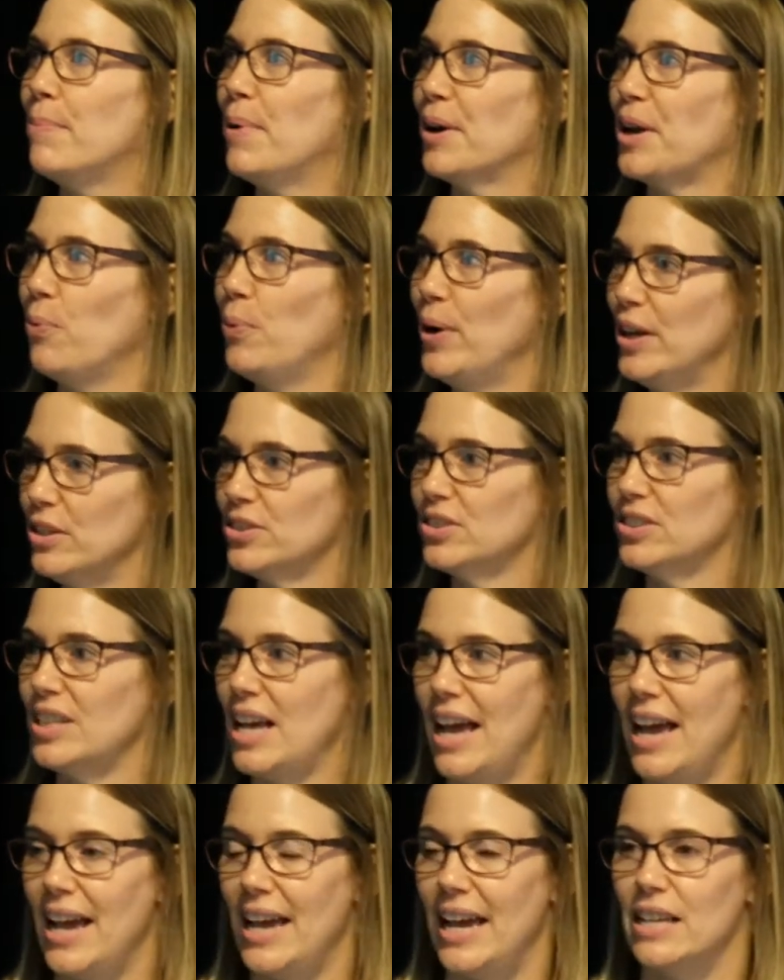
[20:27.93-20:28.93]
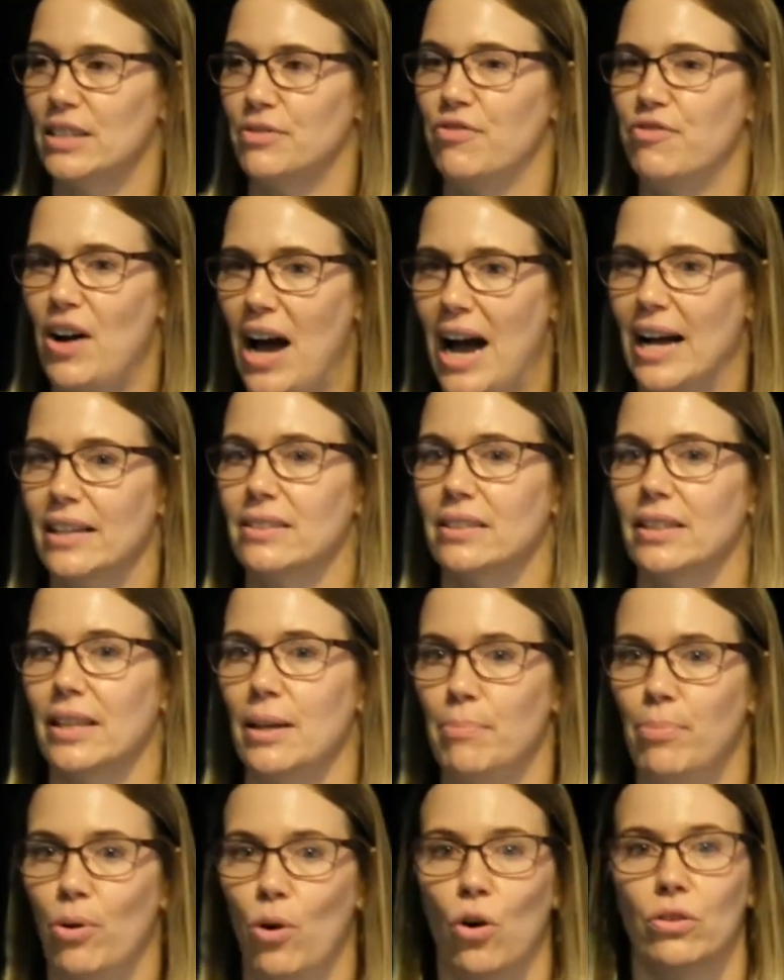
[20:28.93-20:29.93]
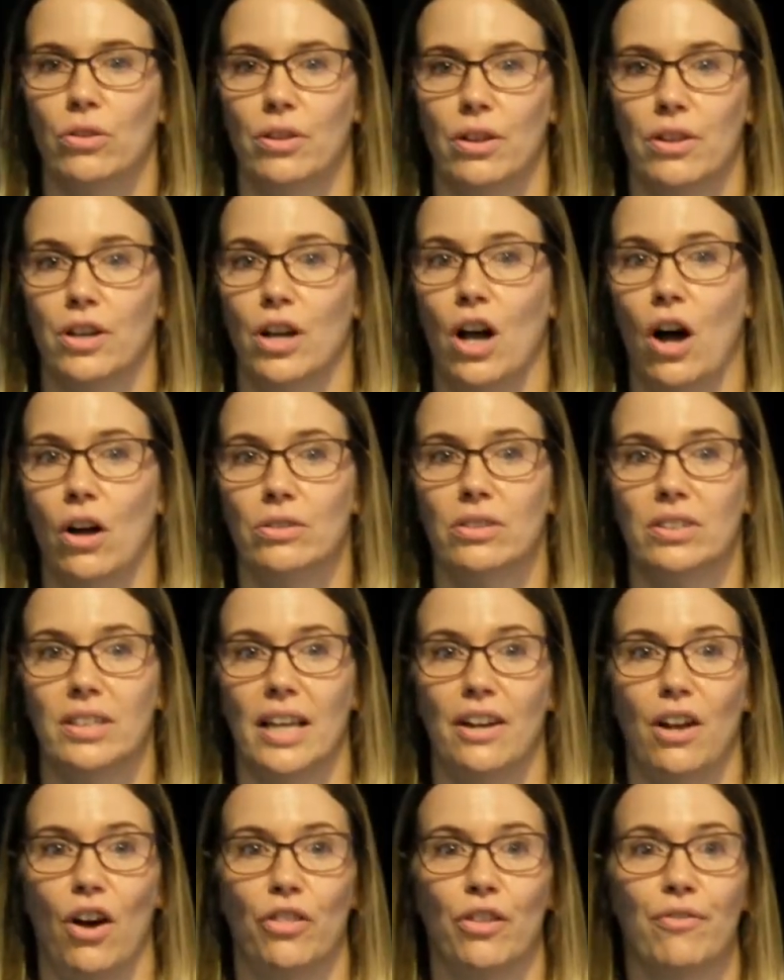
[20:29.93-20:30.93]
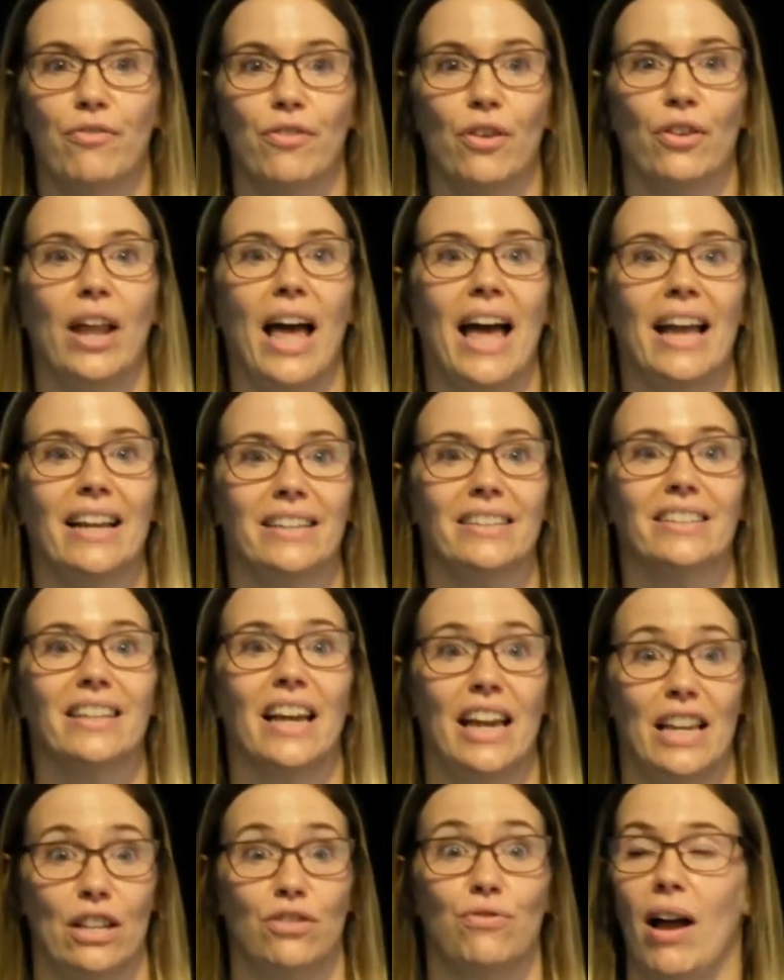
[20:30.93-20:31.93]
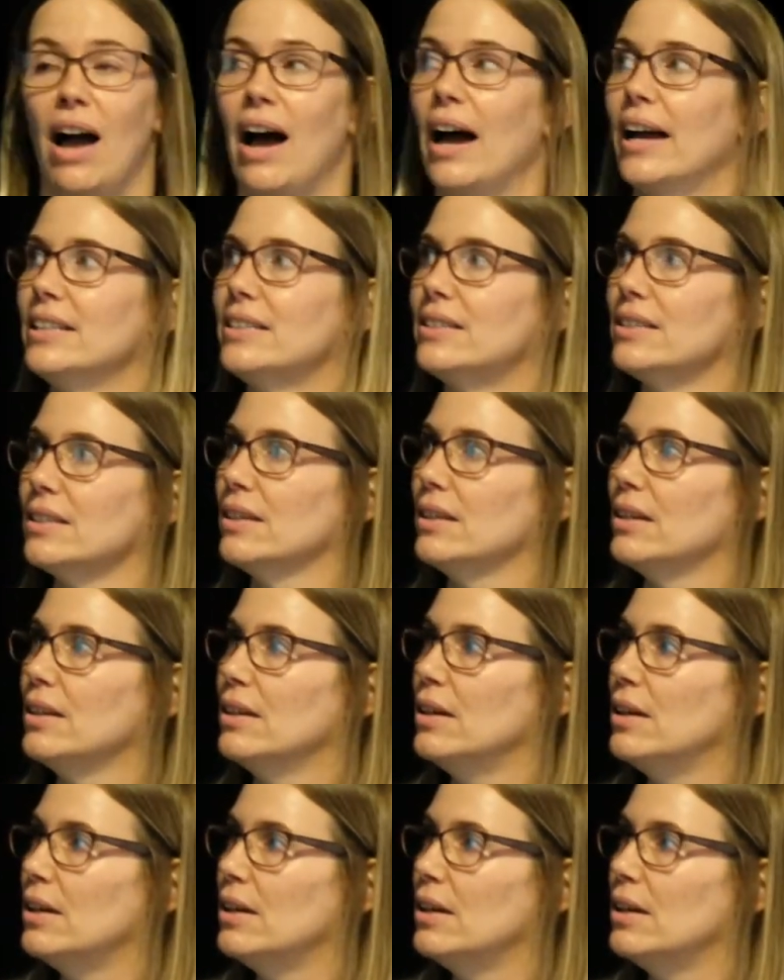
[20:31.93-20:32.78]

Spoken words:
But I will say it's vitally important that the content on the front end is right.